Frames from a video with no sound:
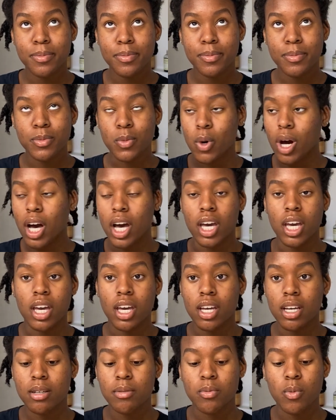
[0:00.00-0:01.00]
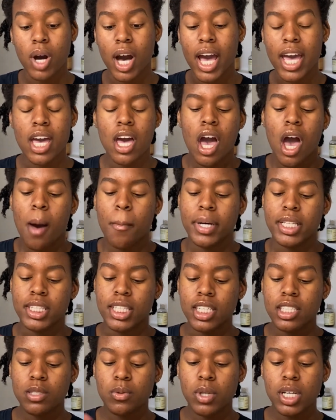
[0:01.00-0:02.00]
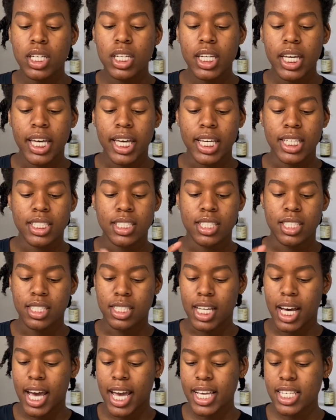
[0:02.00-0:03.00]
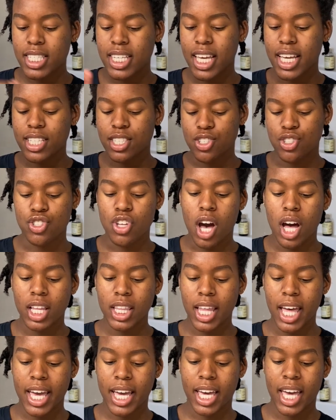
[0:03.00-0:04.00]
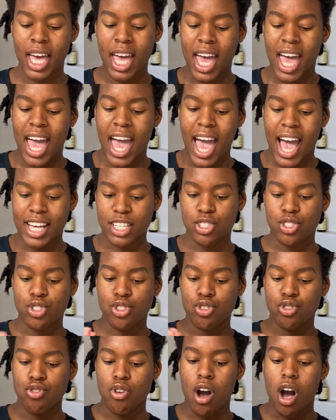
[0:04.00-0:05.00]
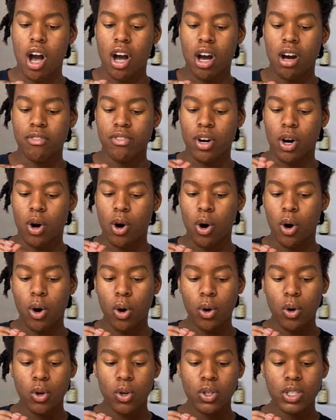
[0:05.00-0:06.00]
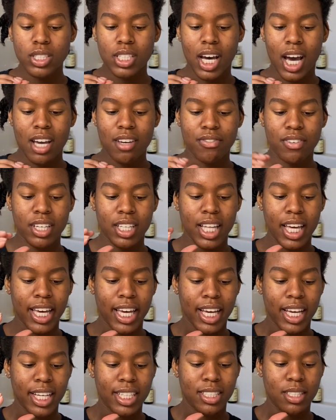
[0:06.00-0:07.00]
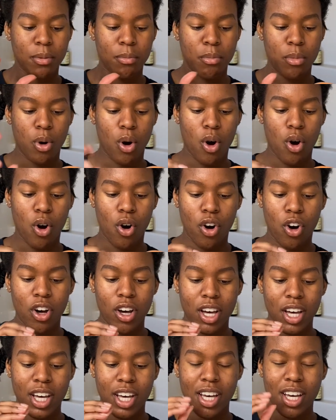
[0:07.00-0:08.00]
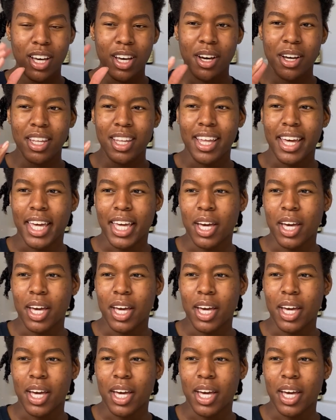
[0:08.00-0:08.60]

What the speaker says: why? But this one is nice. It's not like as strong of a hold. I feel like it's more like